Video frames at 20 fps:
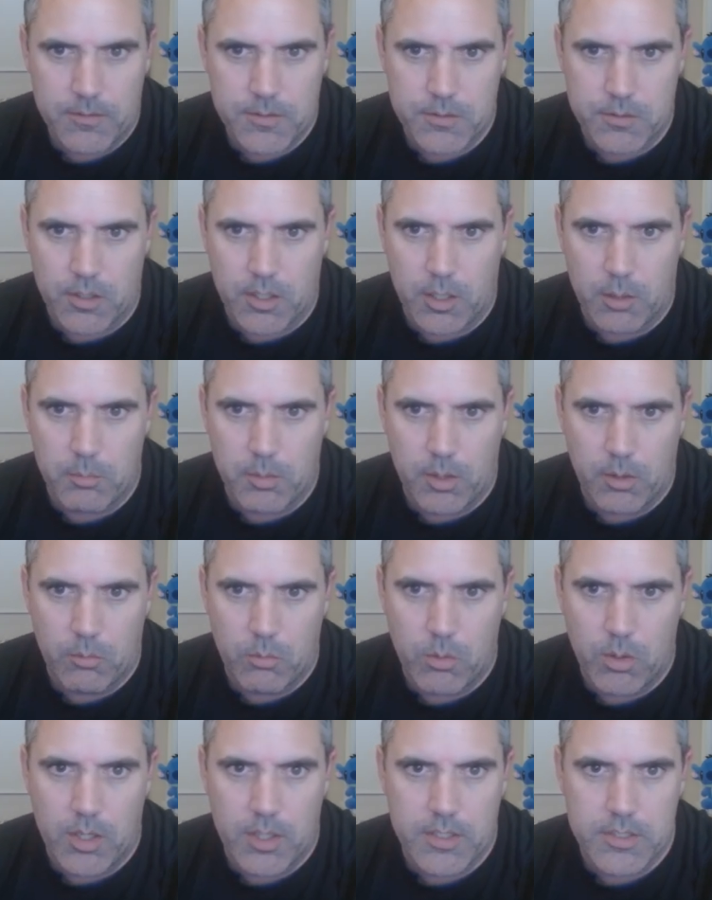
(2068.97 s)
So how about
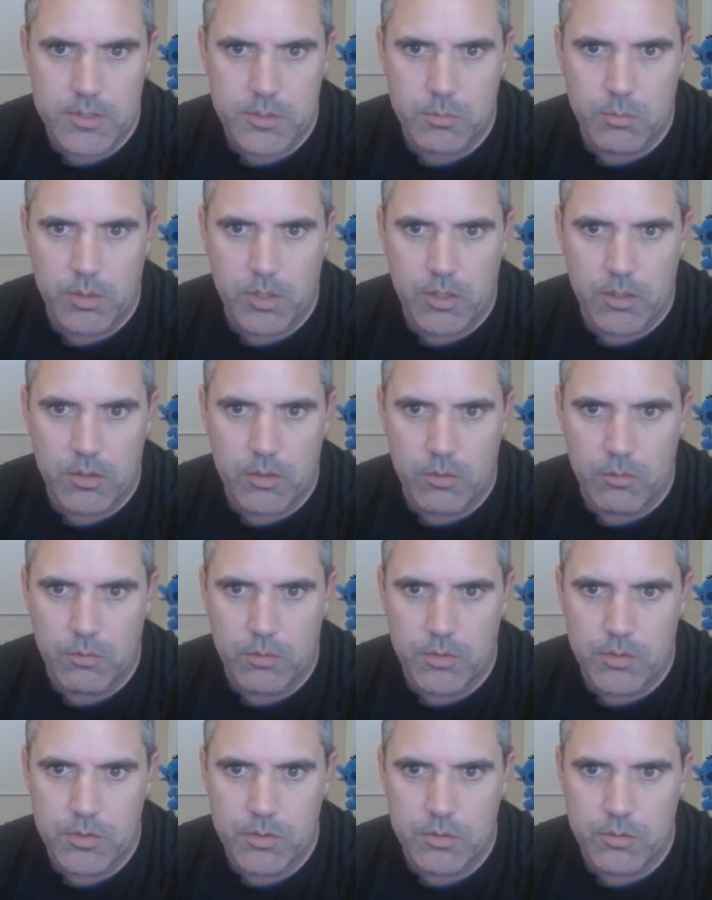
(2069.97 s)
Y squared
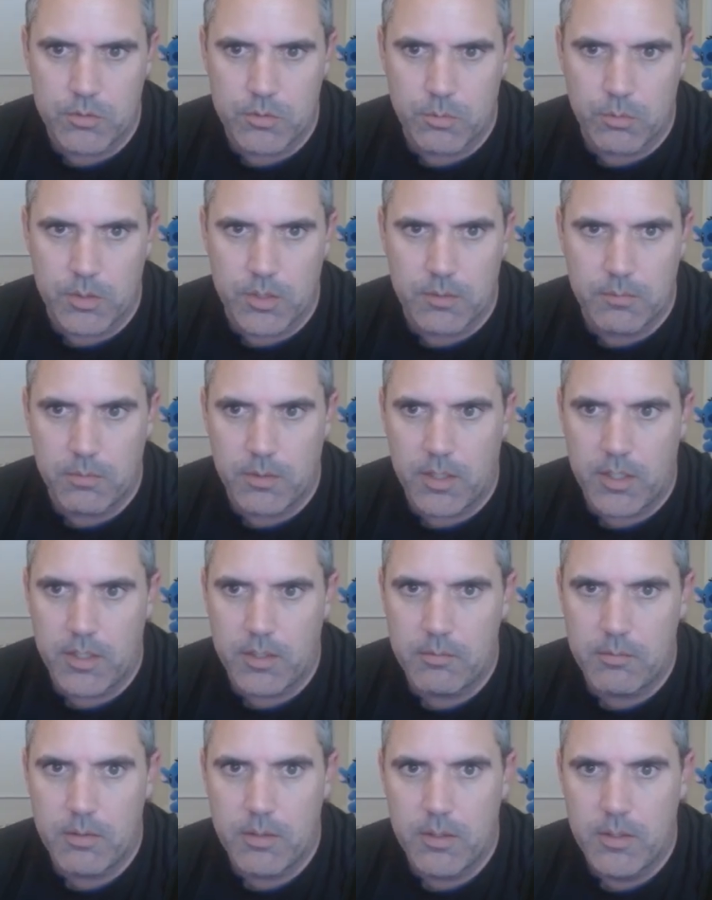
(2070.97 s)
over
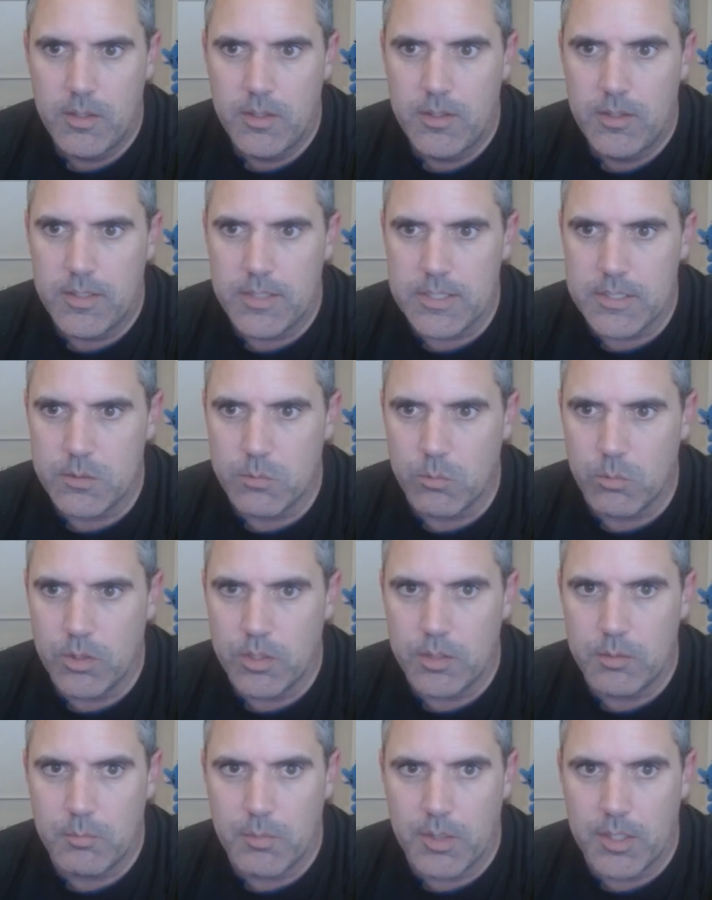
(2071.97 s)
225 is
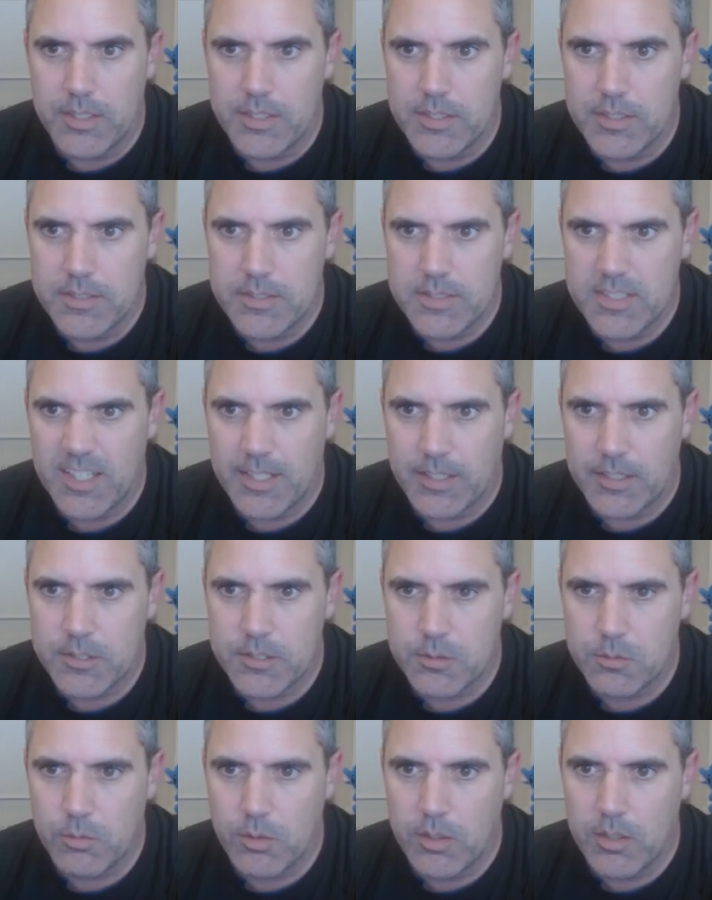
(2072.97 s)
1 minus X
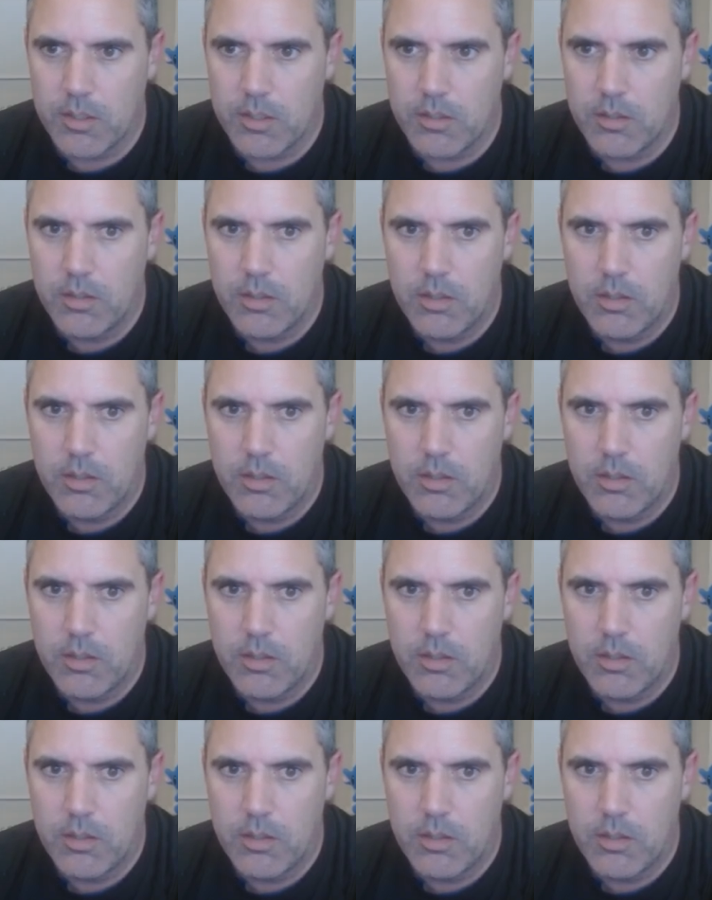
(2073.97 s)
squared